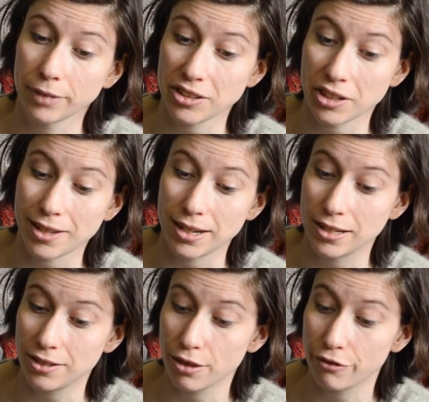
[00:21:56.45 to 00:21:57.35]
As I said,
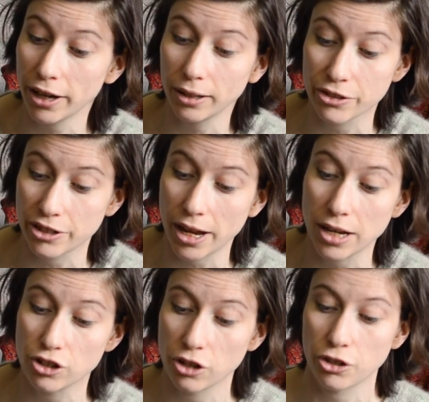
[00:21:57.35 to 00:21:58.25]
it's at the final stage,